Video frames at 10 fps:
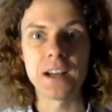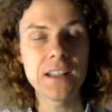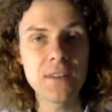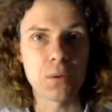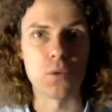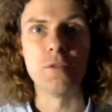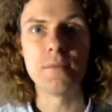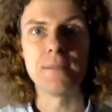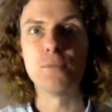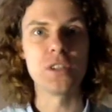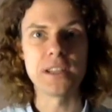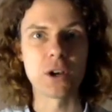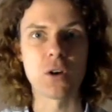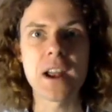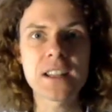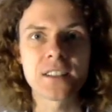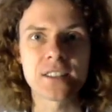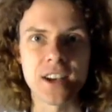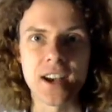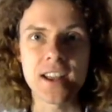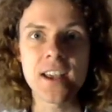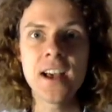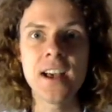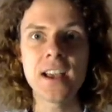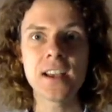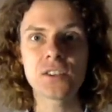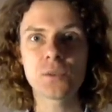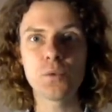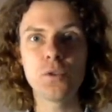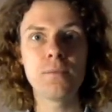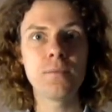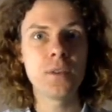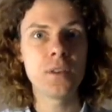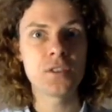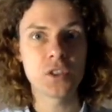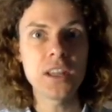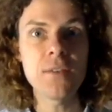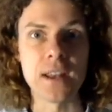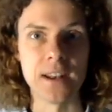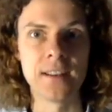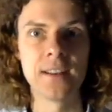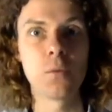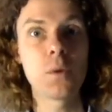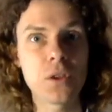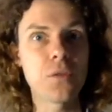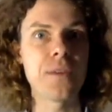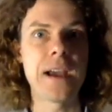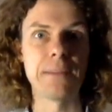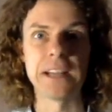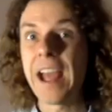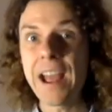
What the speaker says: A living room in a more democratic society is the room to live in with your family.